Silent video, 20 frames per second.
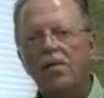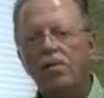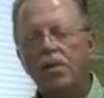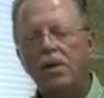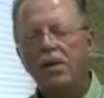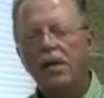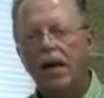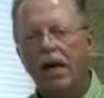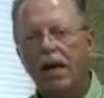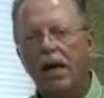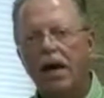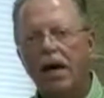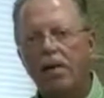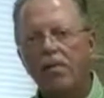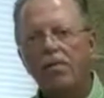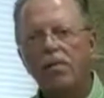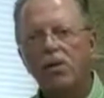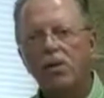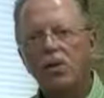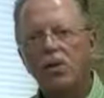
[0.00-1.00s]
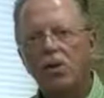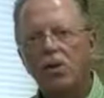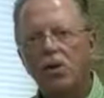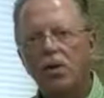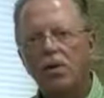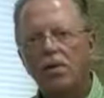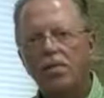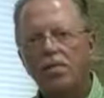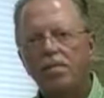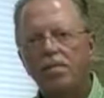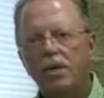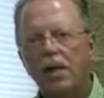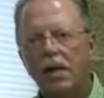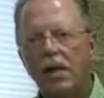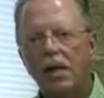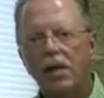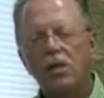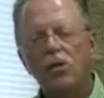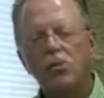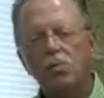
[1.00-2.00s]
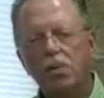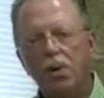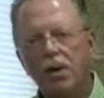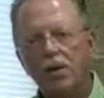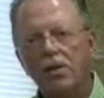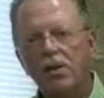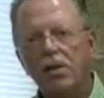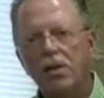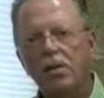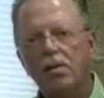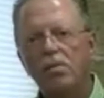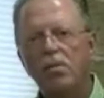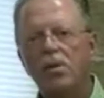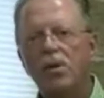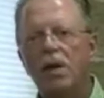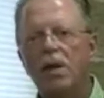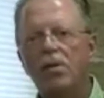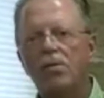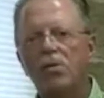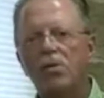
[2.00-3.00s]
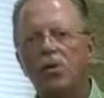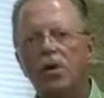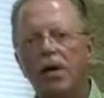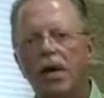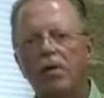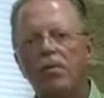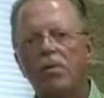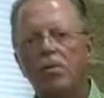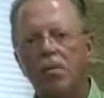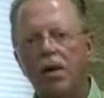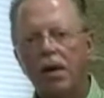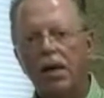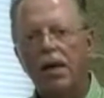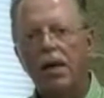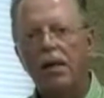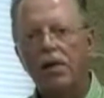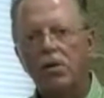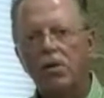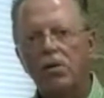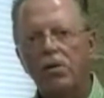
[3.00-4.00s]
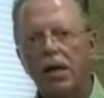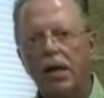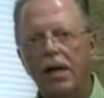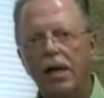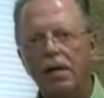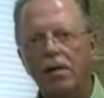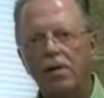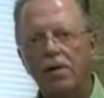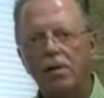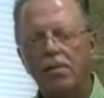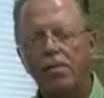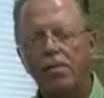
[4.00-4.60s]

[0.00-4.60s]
with that conference call and expressing themselves so that everybody understands